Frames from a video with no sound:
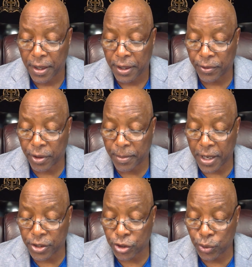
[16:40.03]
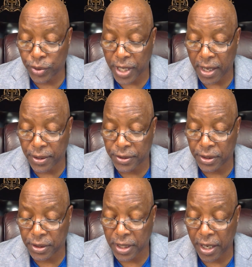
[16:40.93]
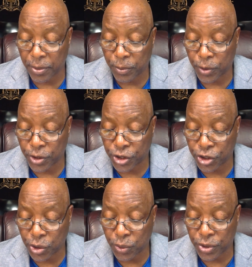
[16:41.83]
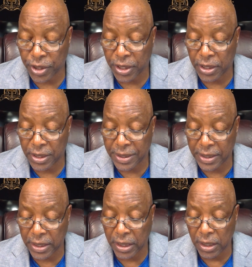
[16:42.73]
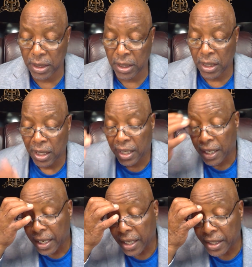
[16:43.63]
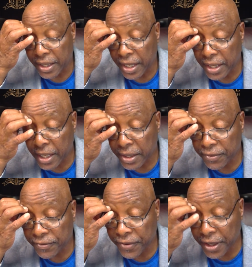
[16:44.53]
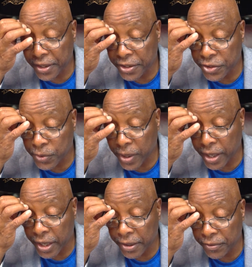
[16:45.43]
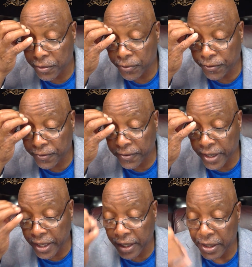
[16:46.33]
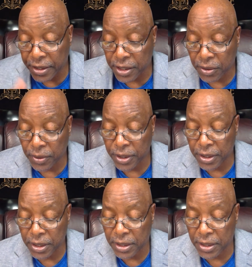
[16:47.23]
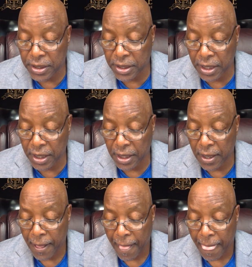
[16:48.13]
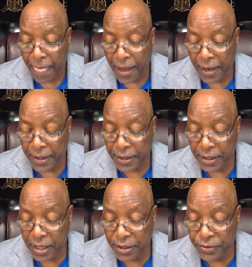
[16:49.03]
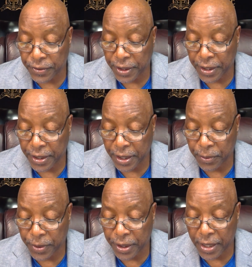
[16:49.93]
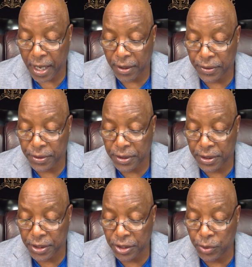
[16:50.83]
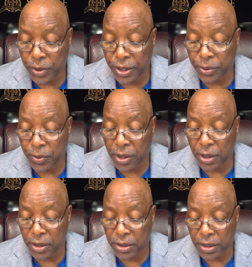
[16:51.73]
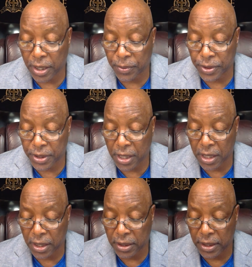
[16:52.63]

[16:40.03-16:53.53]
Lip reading: There were about 2,000, and were choked in the sea. And they that fed the swine fled and told it in the city and in the country, and they went out to see what it was that was done.